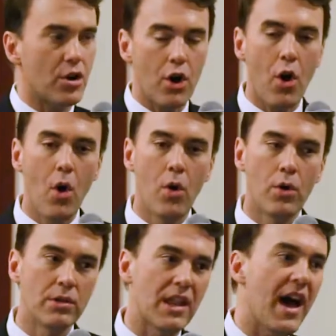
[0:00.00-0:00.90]
her
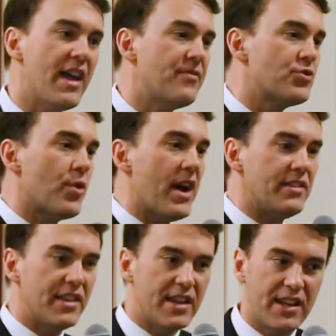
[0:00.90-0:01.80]
whole life
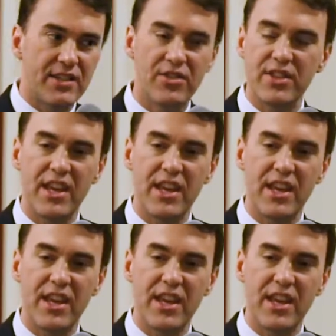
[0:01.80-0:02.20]
trying to get into